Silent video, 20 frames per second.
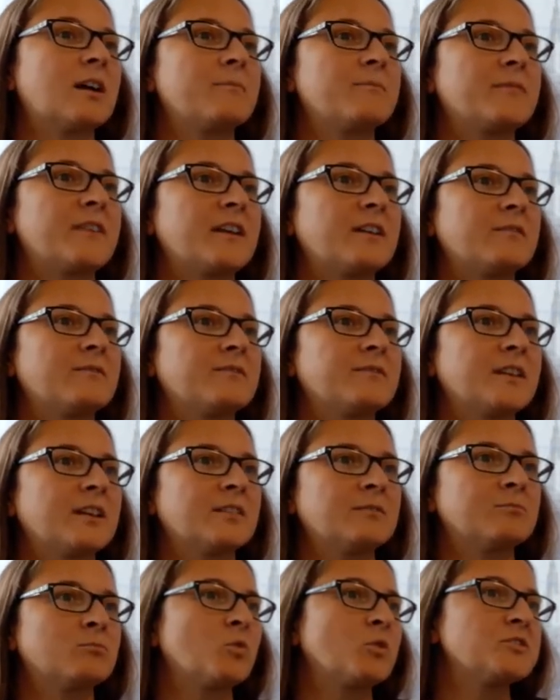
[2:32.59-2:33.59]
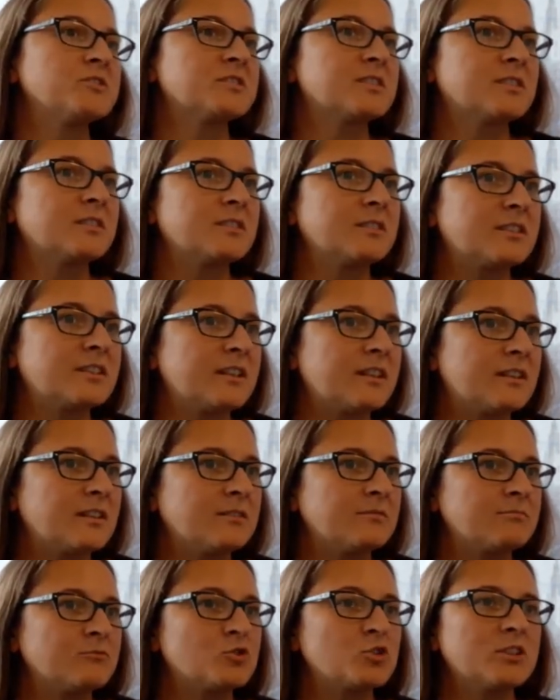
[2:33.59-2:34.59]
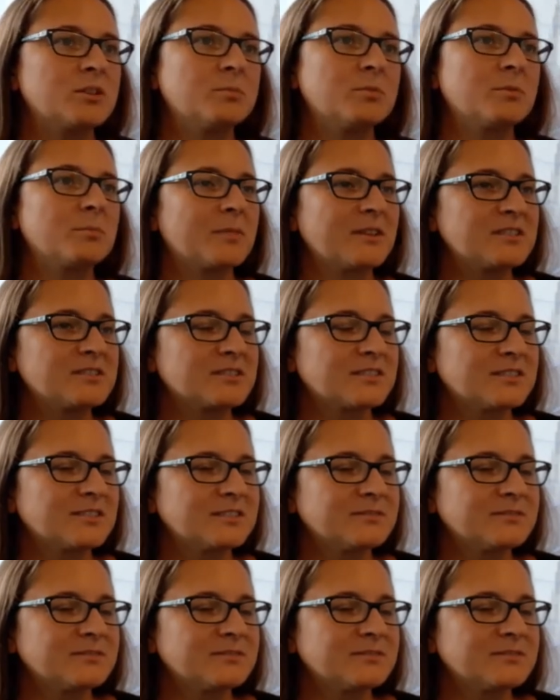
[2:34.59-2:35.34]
their once in a year trip visit.